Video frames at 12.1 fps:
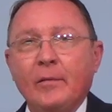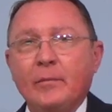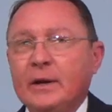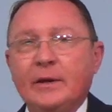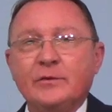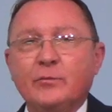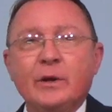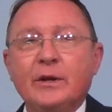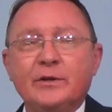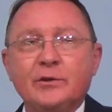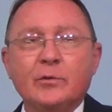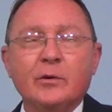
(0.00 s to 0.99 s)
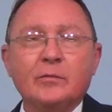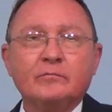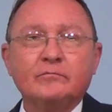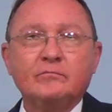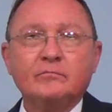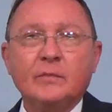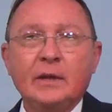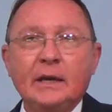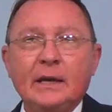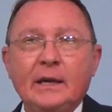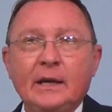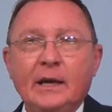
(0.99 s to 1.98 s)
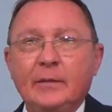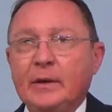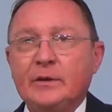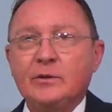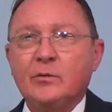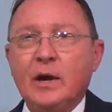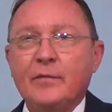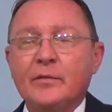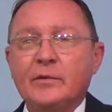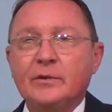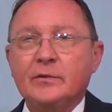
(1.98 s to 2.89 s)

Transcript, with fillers: but he doesn't witness to her. He makes no effort